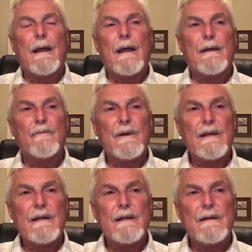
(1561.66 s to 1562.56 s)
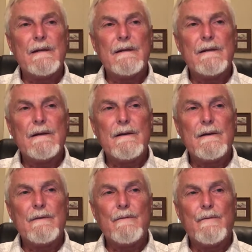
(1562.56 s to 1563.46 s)
And we
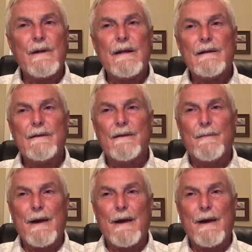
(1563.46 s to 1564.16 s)
read the